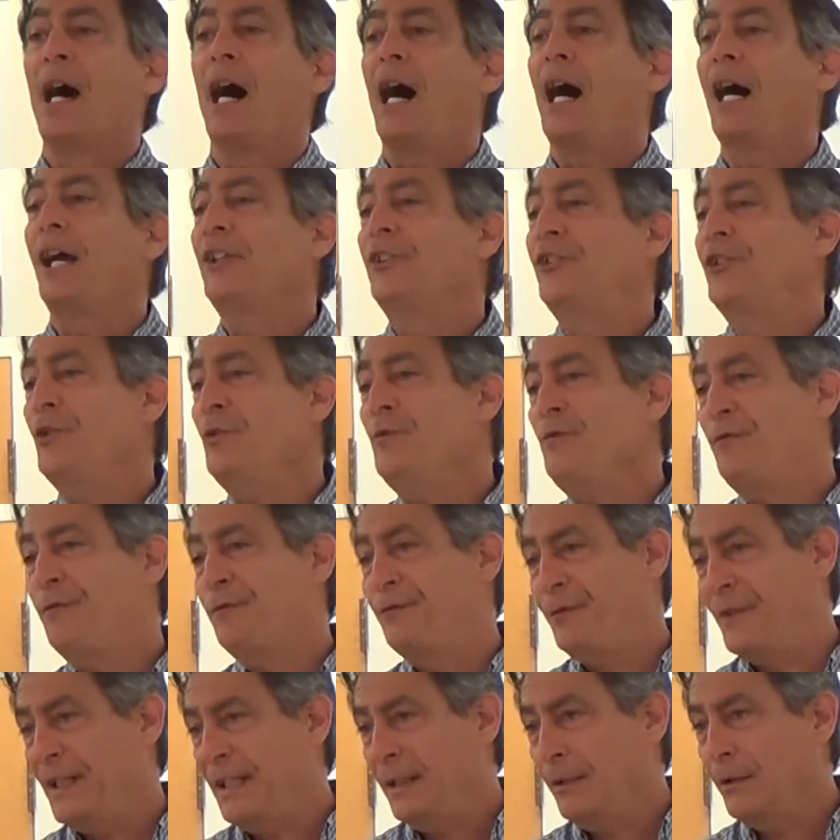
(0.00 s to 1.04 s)
I do
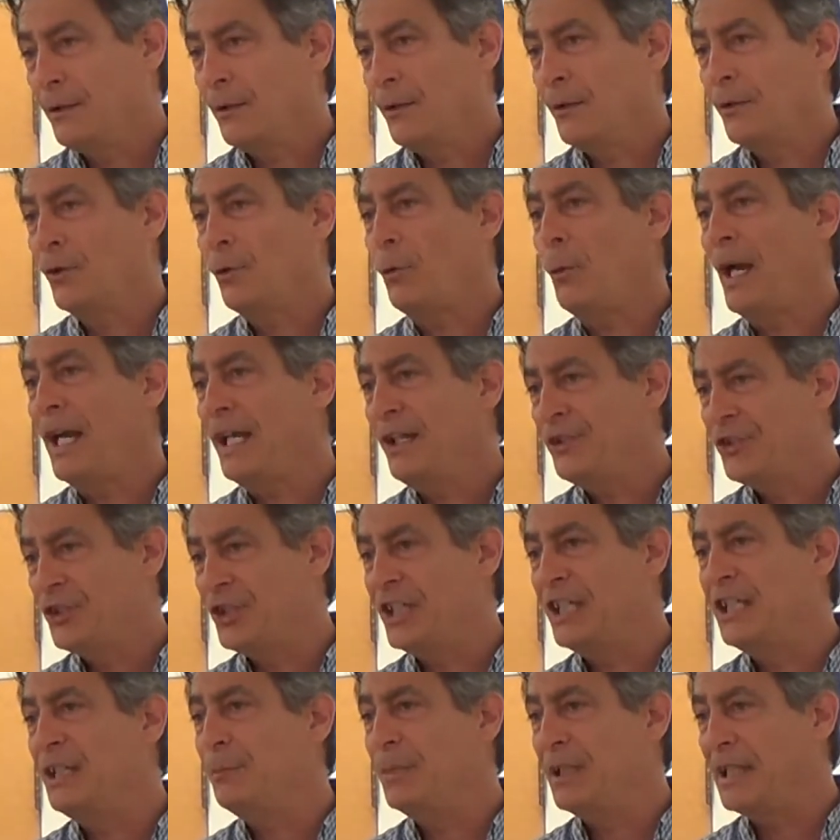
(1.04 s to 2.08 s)
feel the way
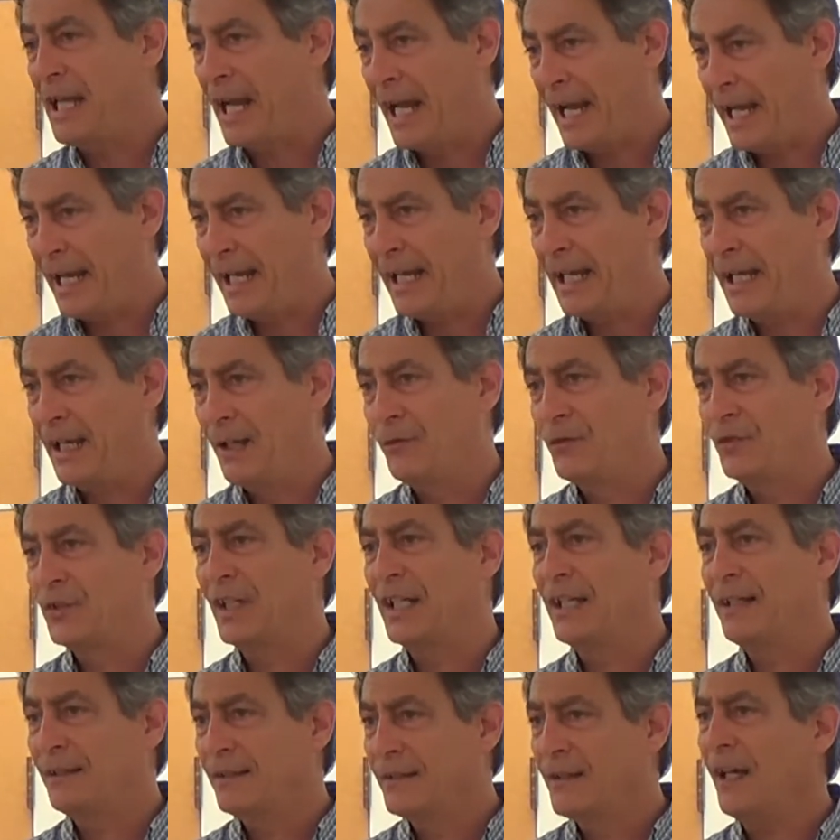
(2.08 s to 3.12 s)
Qi behaves,
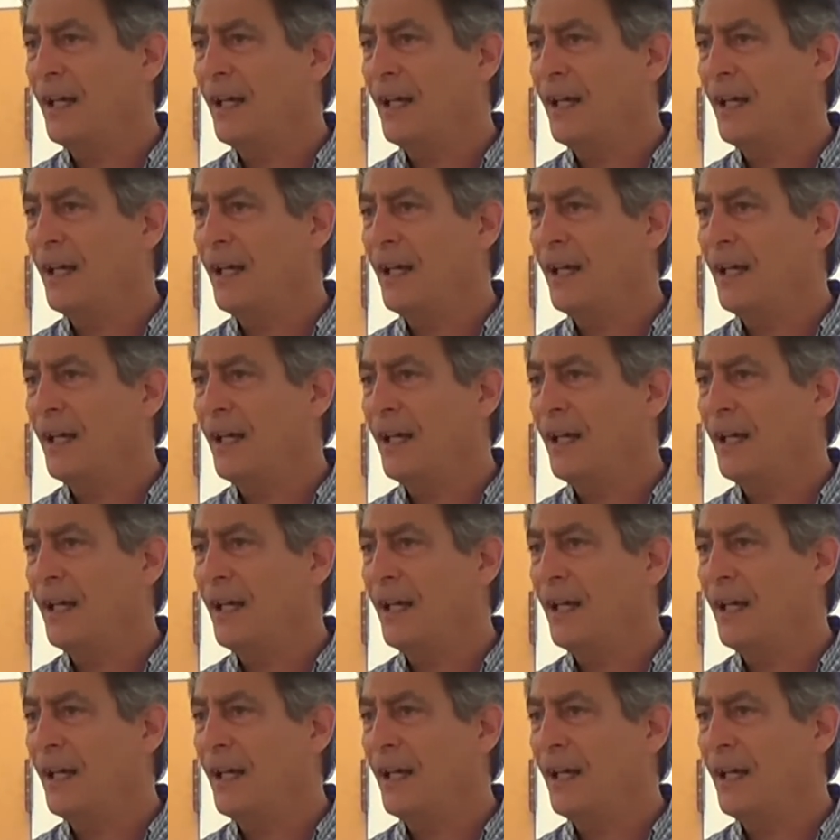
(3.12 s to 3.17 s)
it